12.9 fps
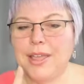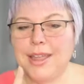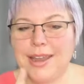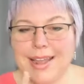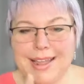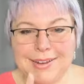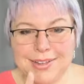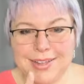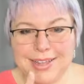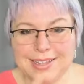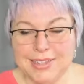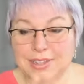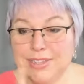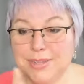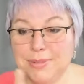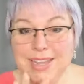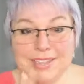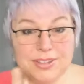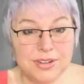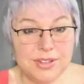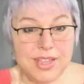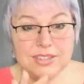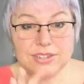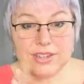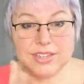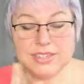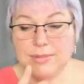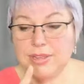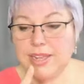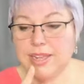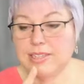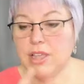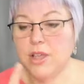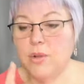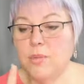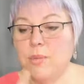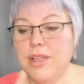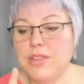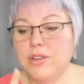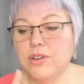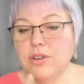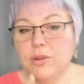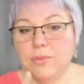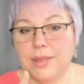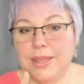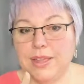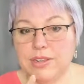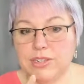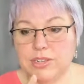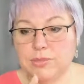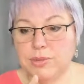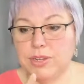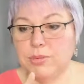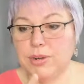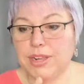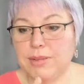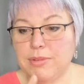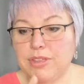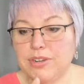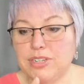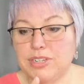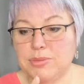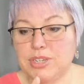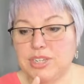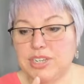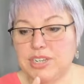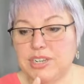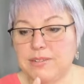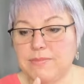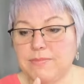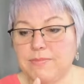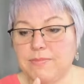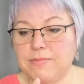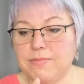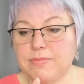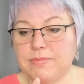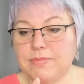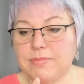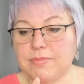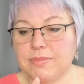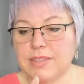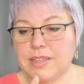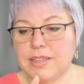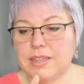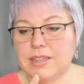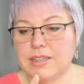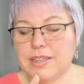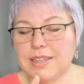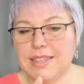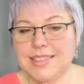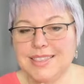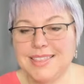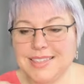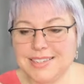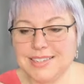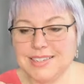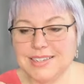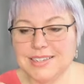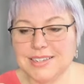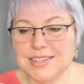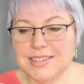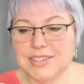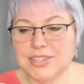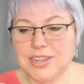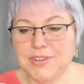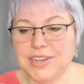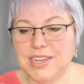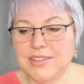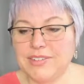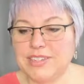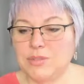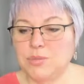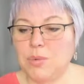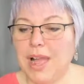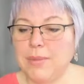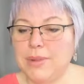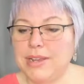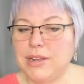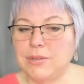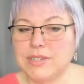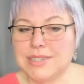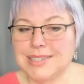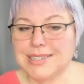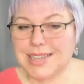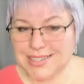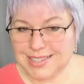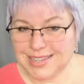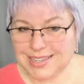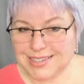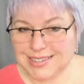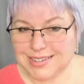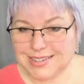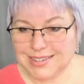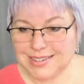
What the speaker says: And I know you guys, some of you guys will know the answer to this. Some of you guys, when you're working with your intuition, and this, Jeffrey Davis, is why we don't discuss this.